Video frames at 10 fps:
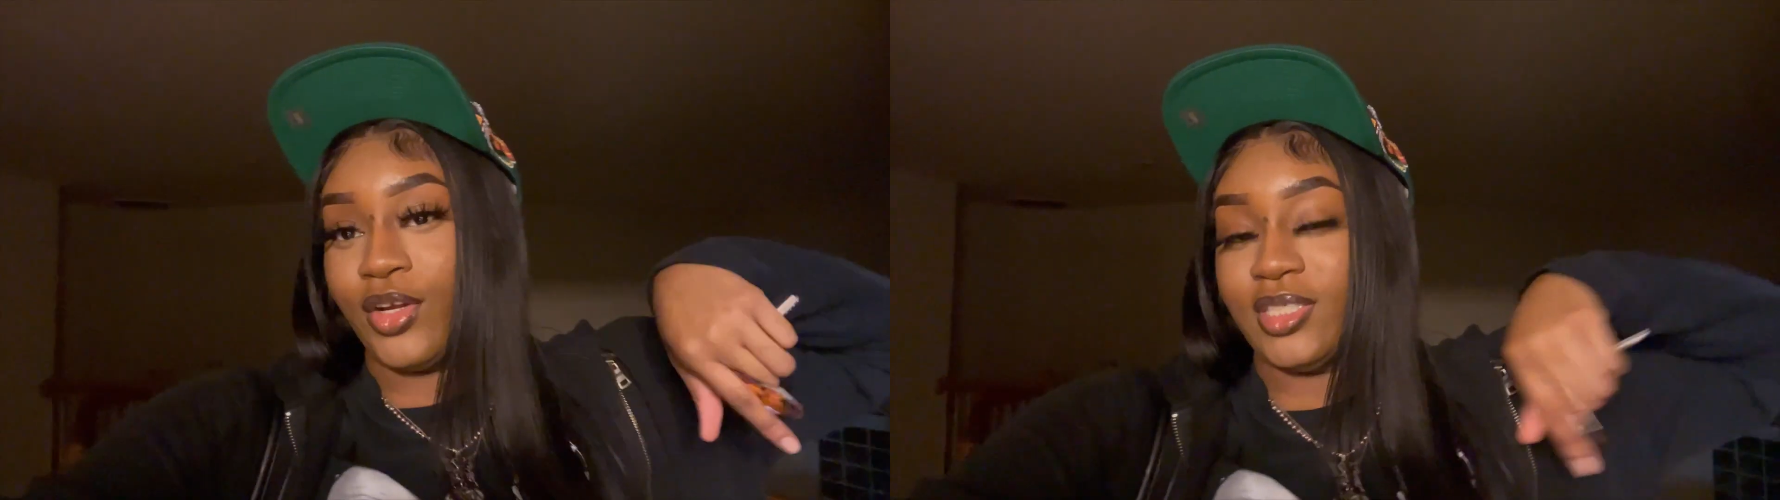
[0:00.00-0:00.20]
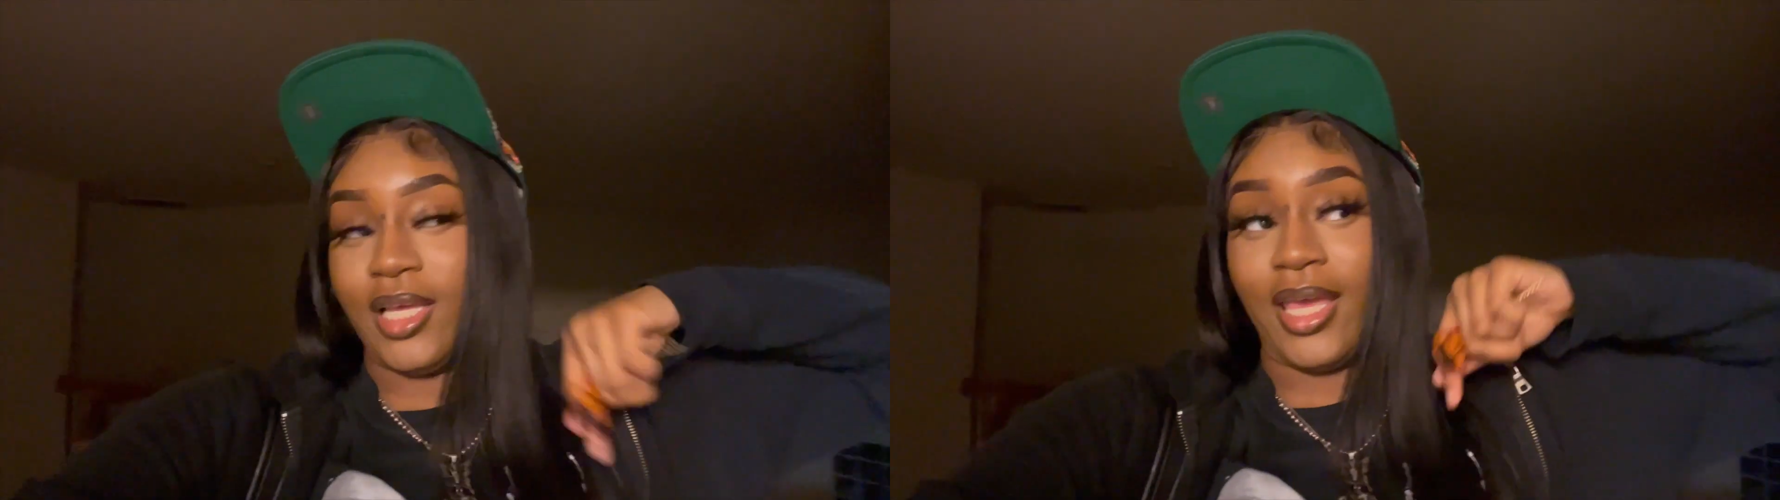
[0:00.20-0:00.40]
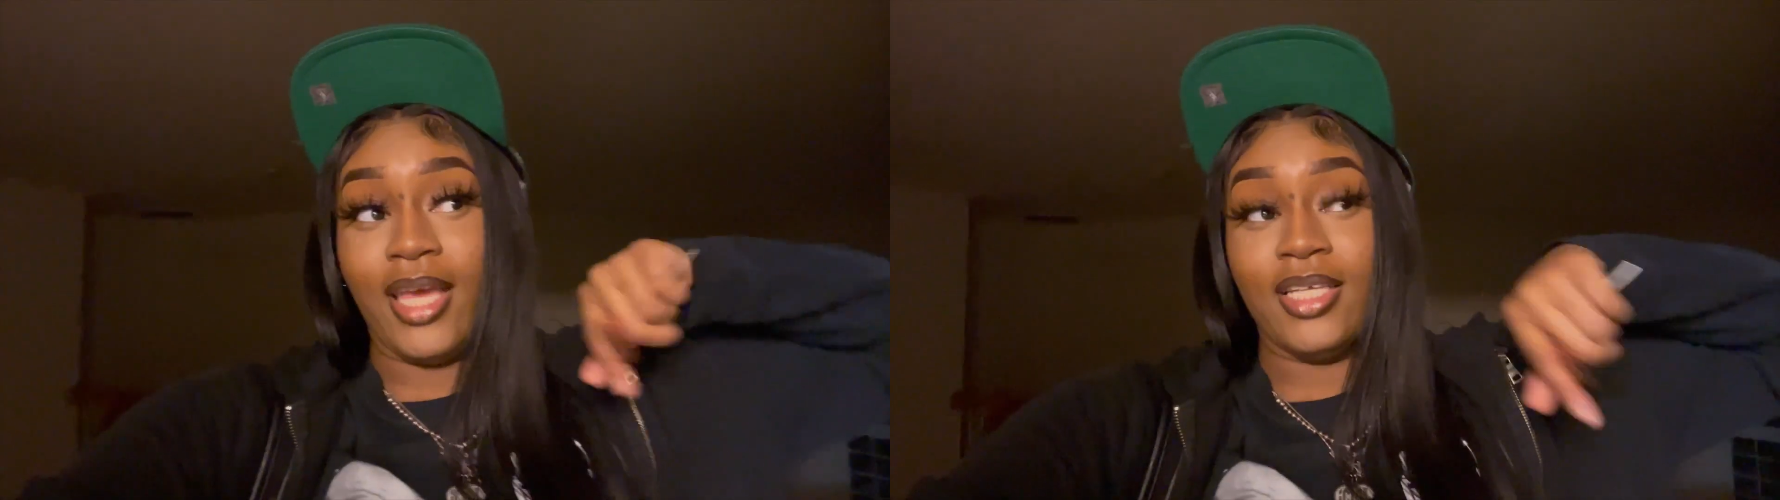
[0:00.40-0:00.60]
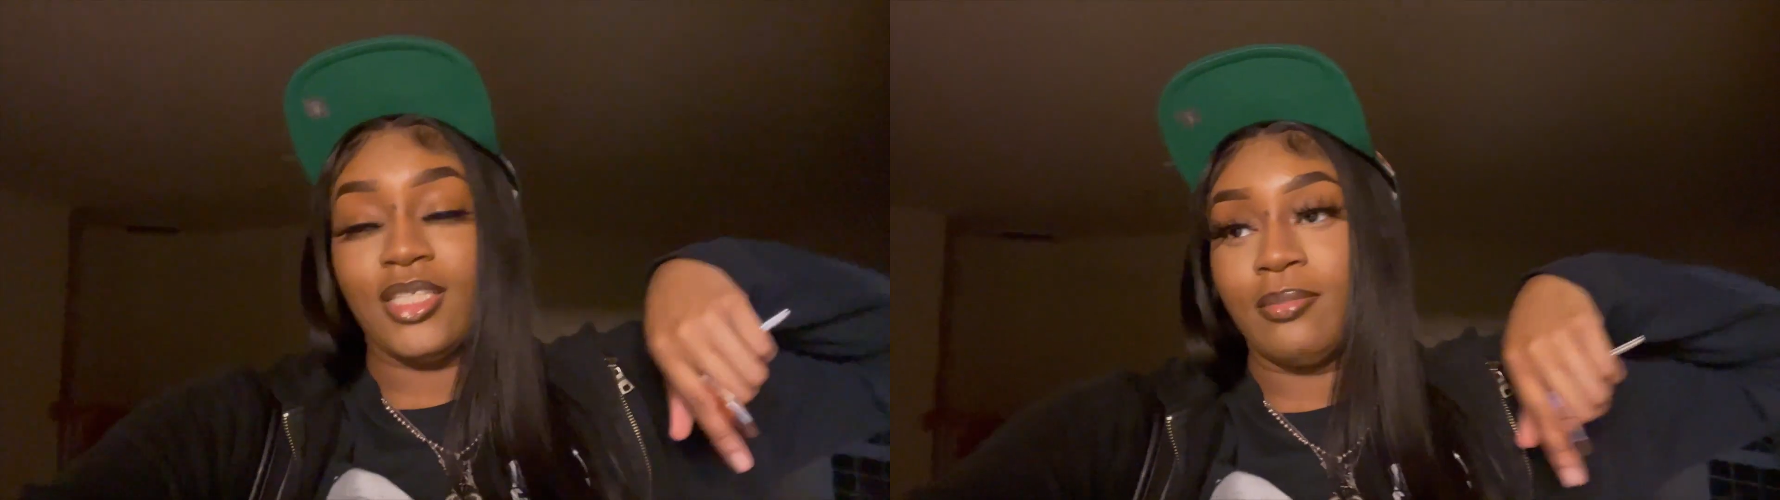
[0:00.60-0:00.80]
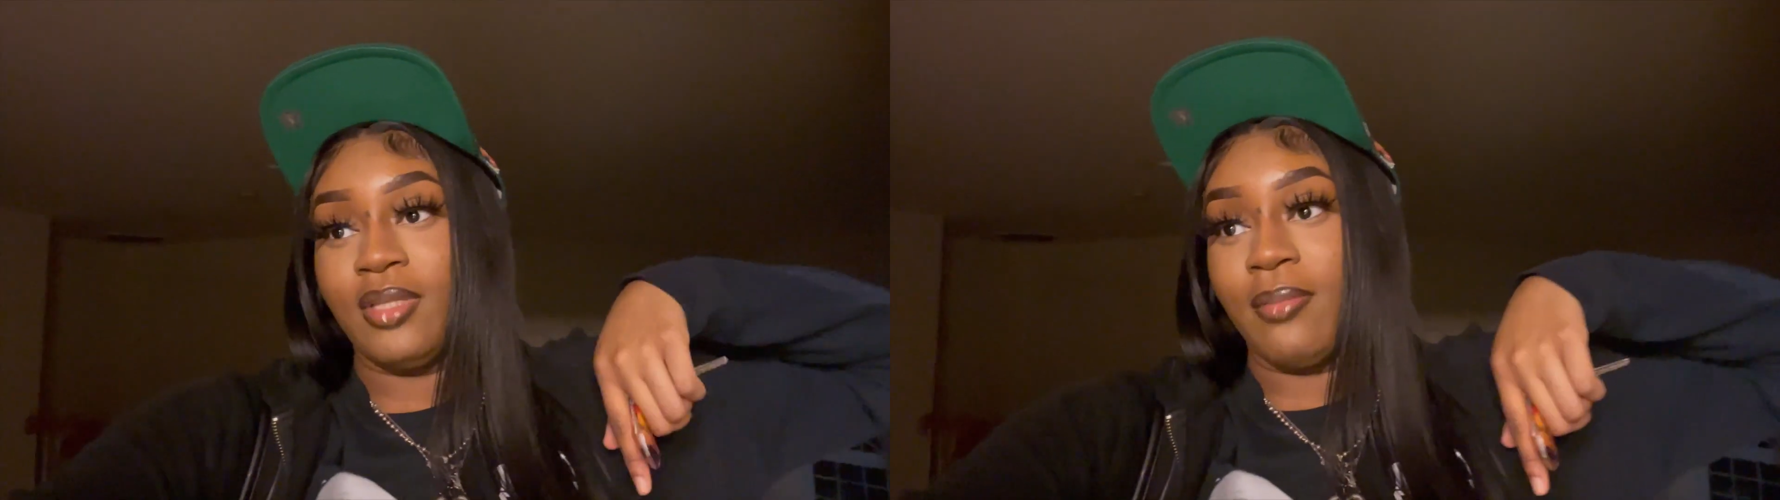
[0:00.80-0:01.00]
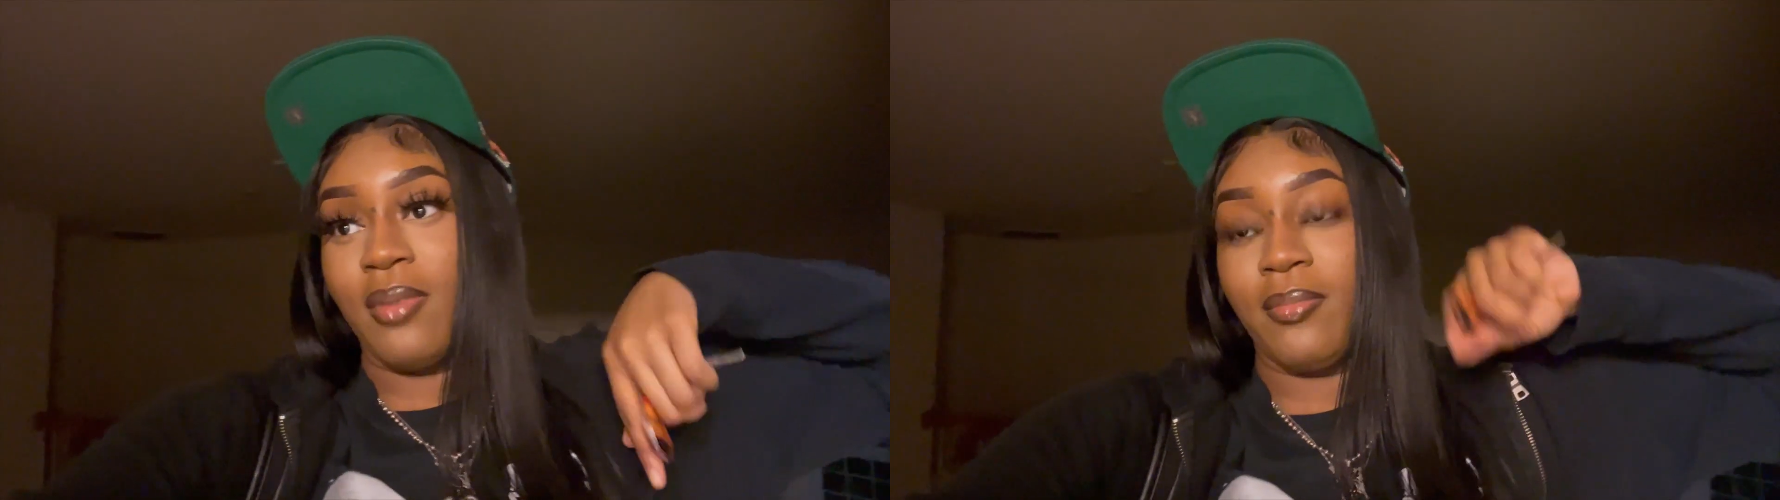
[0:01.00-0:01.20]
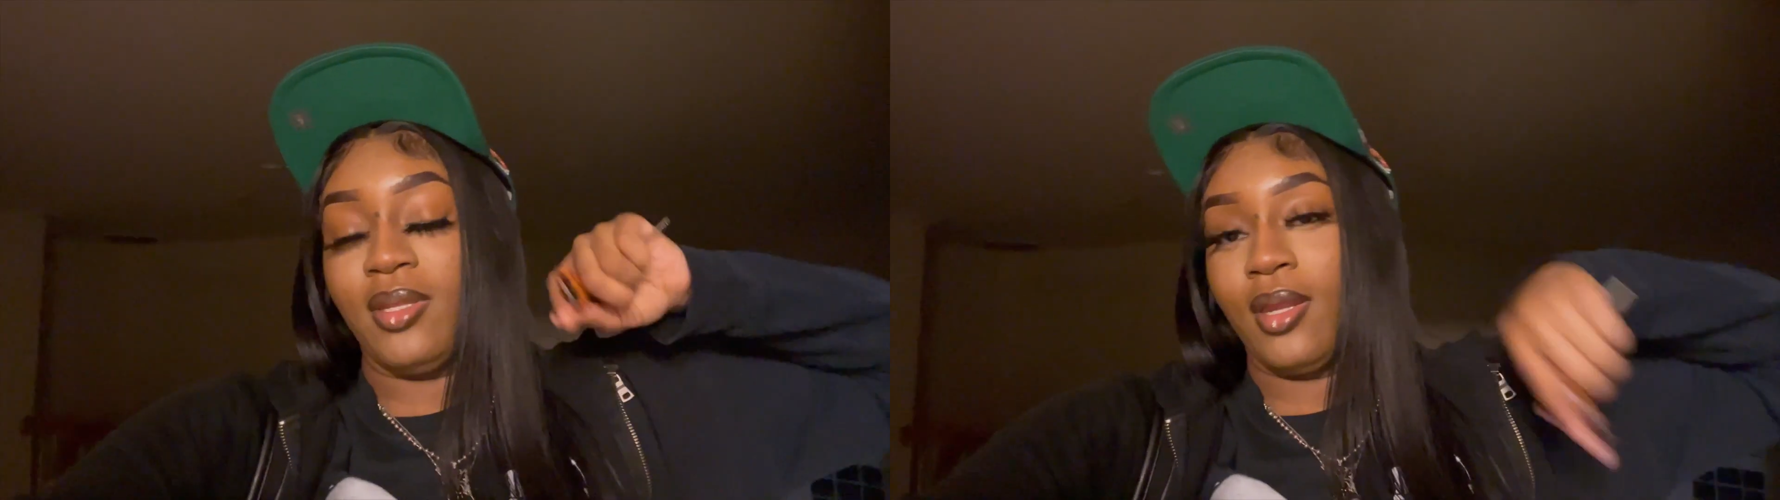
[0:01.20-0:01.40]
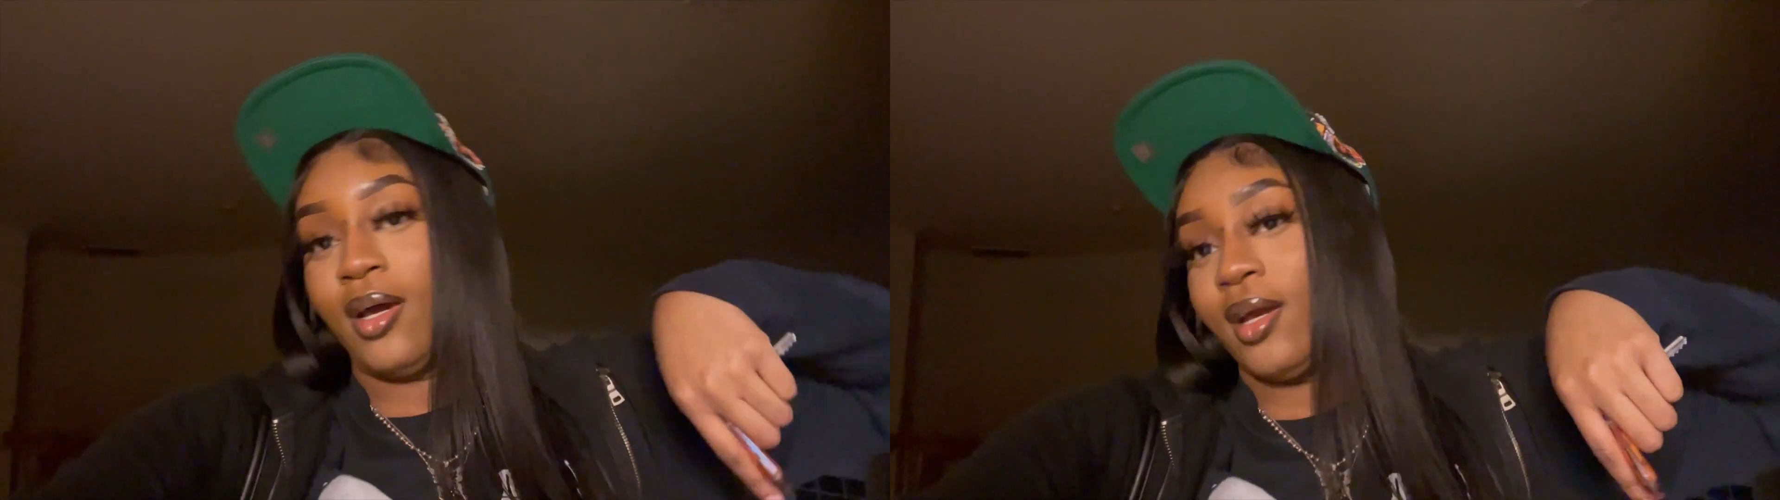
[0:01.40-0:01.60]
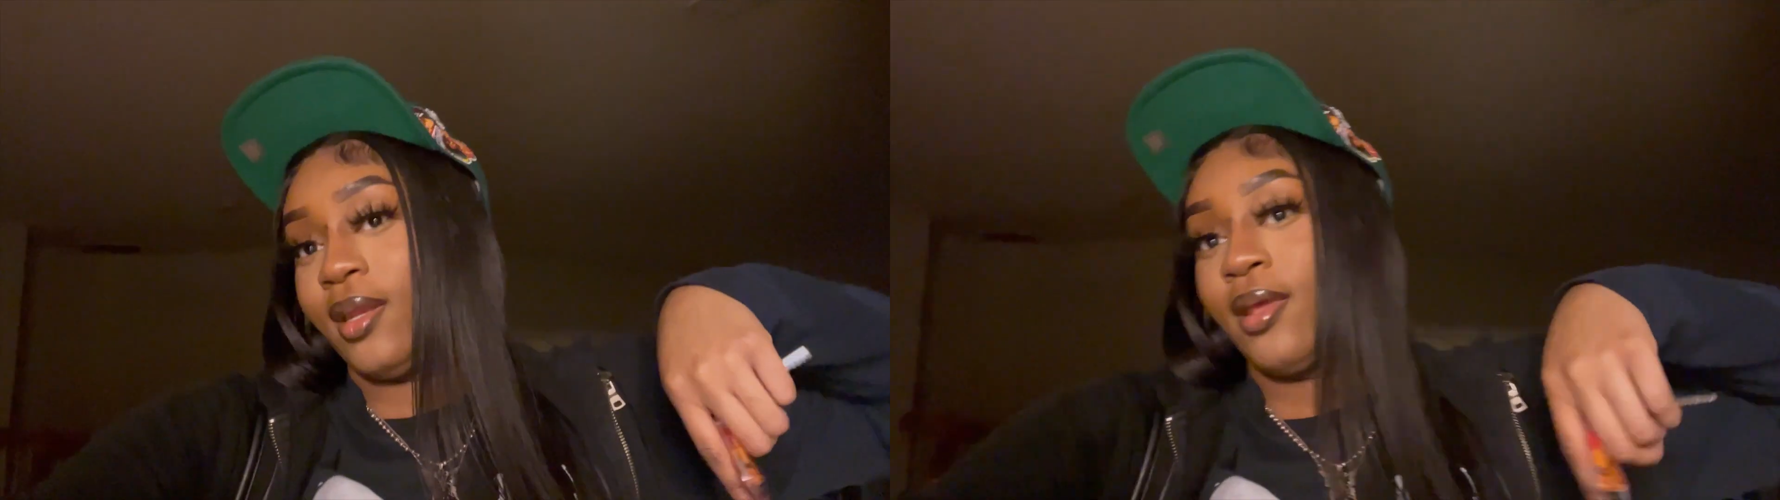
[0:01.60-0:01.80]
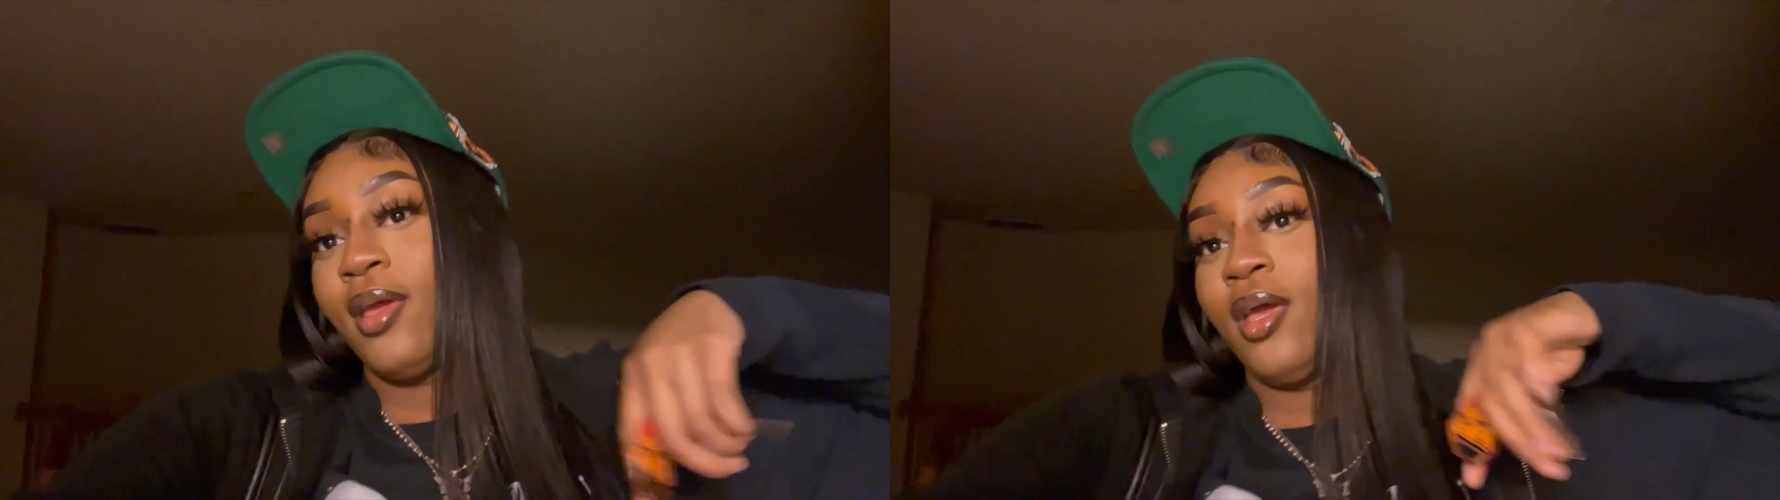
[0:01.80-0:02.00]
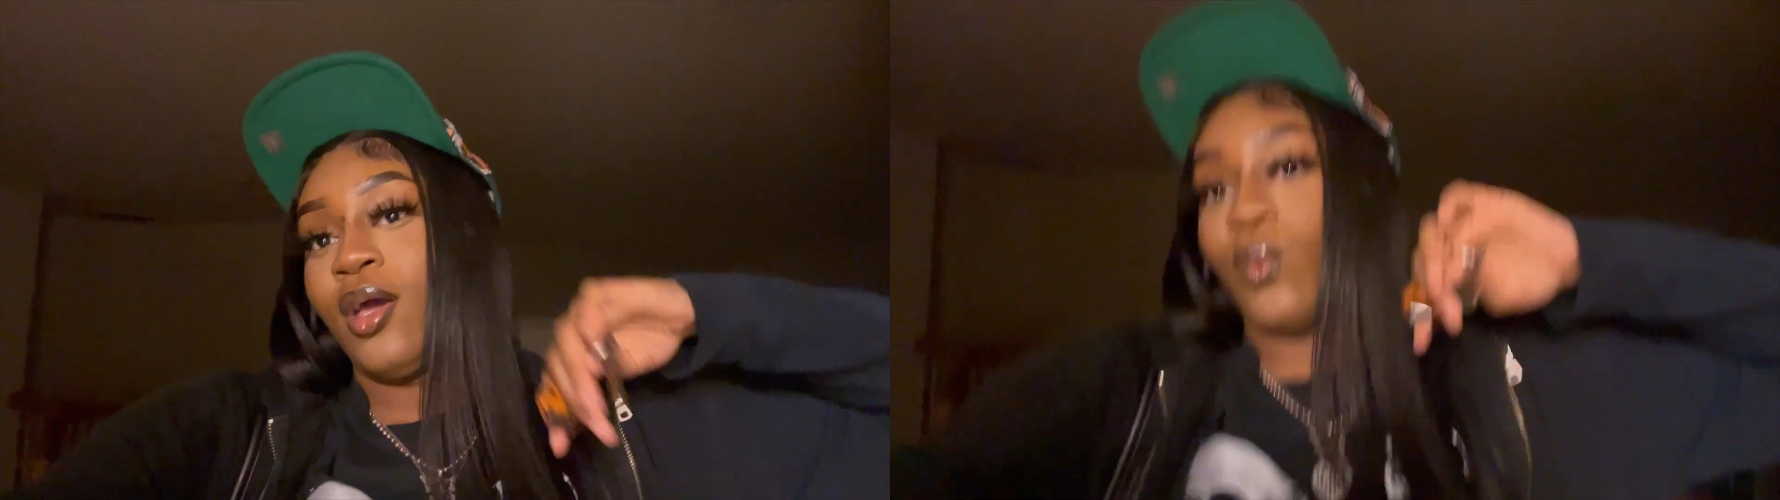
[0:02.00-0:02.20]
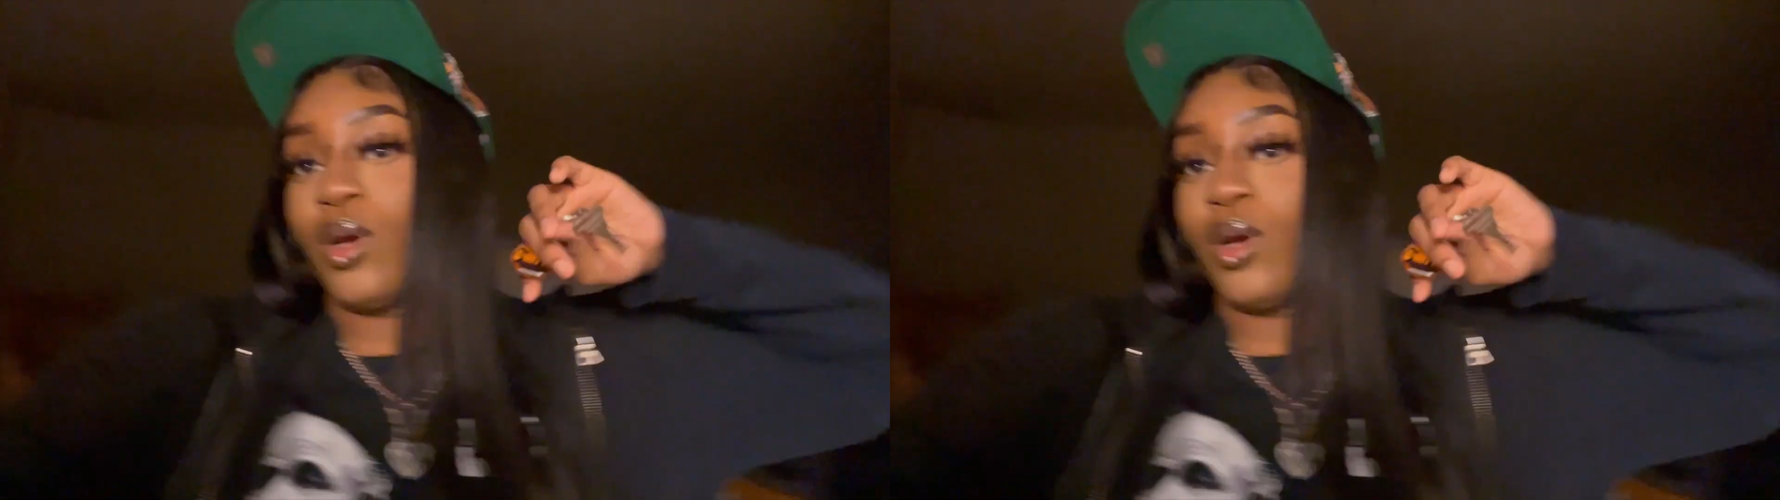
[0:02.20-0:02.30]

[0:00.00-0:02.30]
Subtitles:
it's like 8 something, about to be 9. We're